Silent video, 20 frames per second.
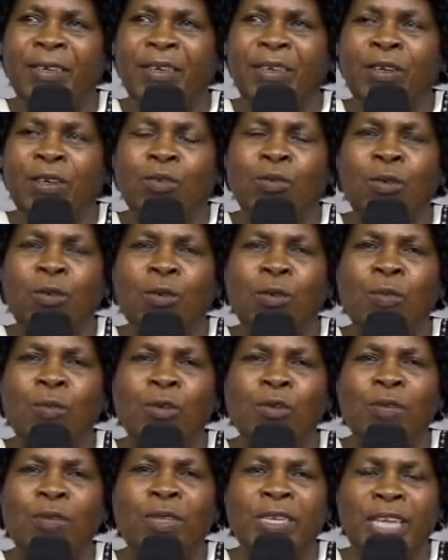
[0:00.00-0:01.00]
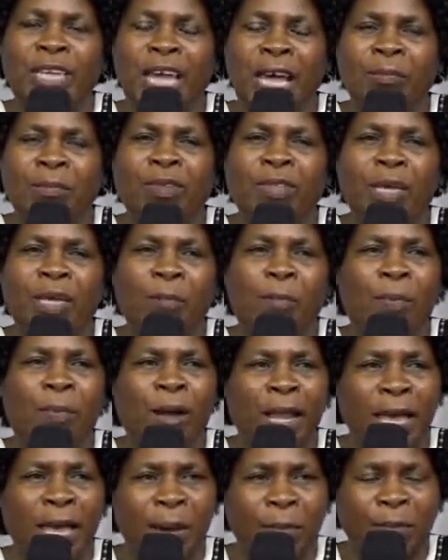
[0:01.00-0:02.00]
So most of the times the
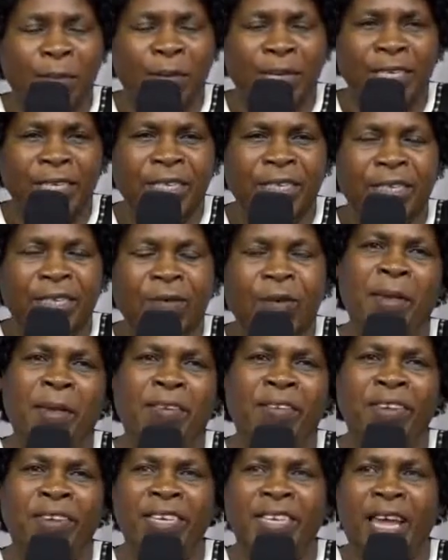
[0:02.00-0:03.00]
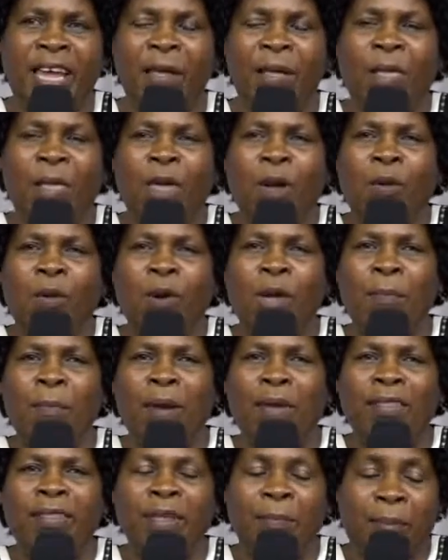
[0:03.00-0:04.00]
blame is on the perpetrator,
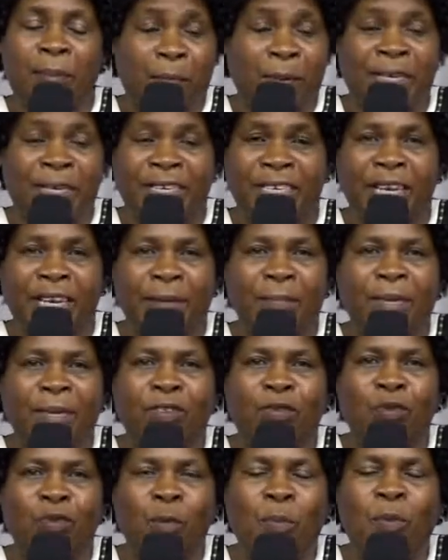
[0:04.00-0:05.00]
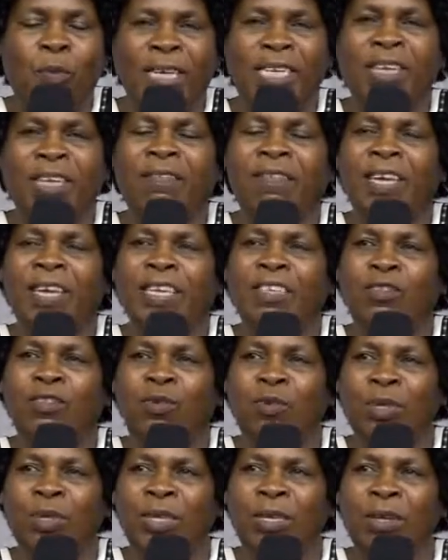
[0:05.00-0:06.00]
whereby the perpetrator must stop whatever he's
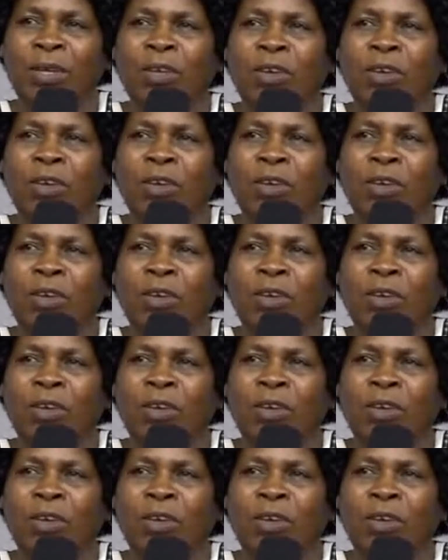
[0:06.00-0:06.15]
doing.